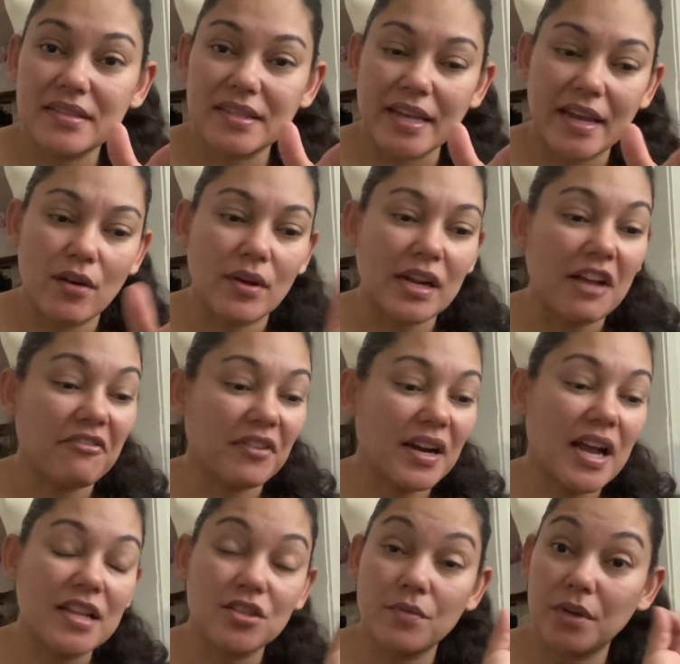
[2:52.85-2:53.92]
sale and I
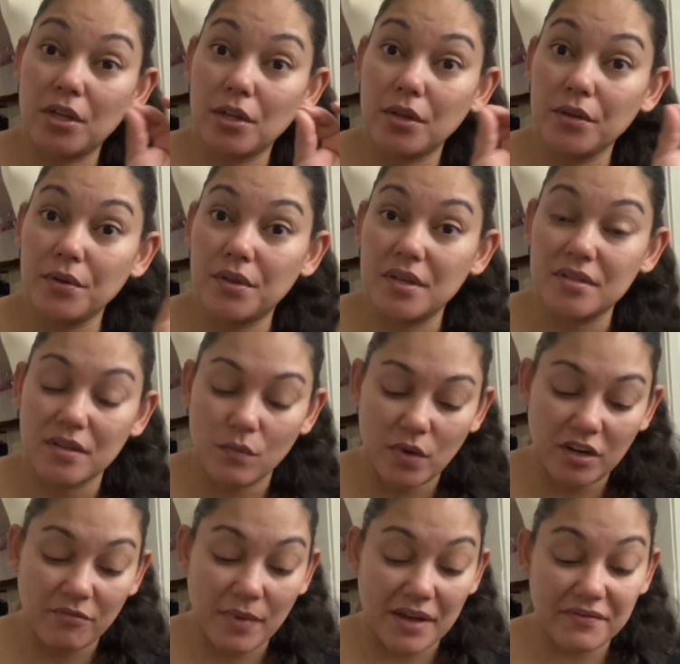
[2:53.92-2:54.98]
forgot to include this in
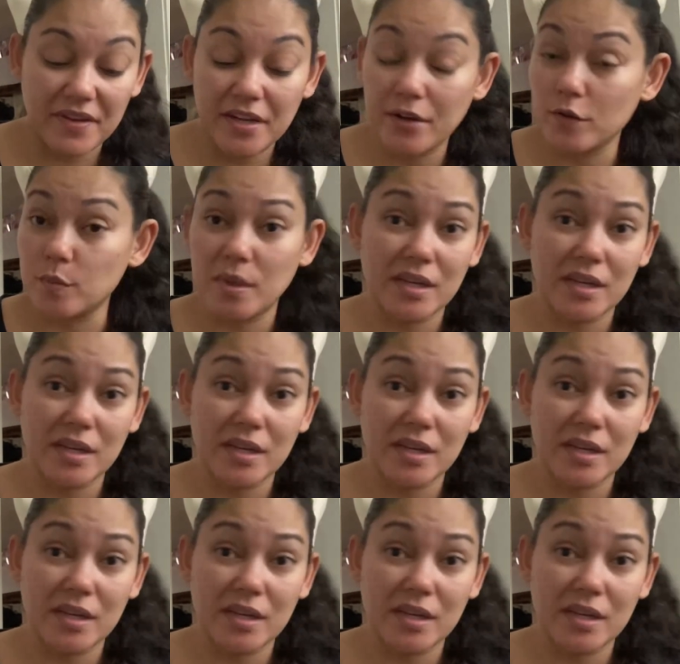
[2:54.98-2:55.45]
one of my videos,